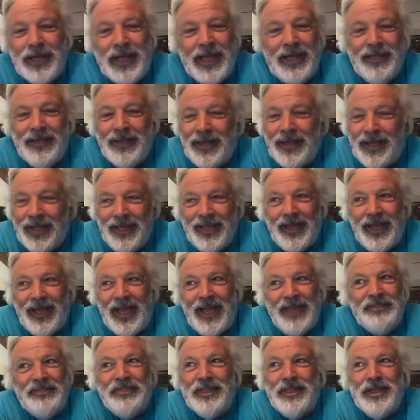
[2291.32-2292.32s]

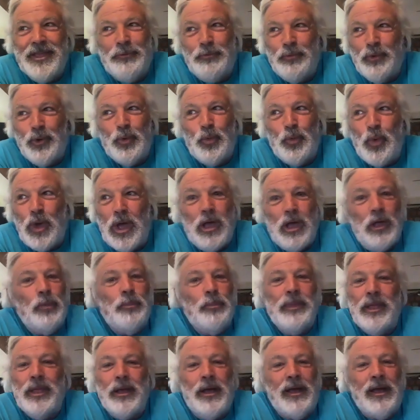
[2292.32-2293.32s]
I think we're well
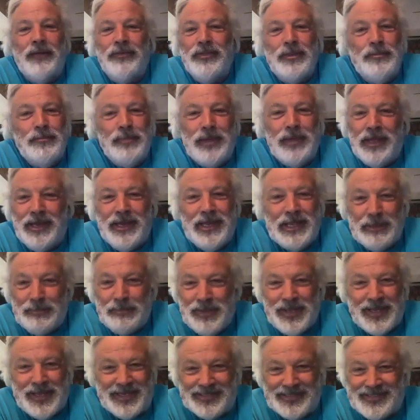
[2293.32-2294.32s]
beyond the media
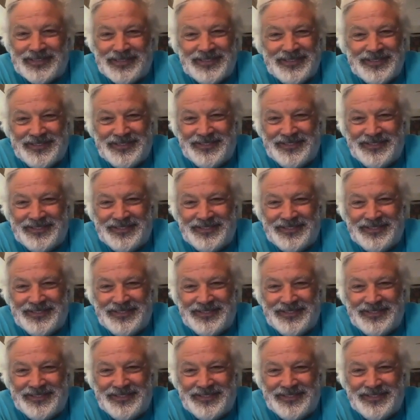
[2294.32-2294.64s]
piece.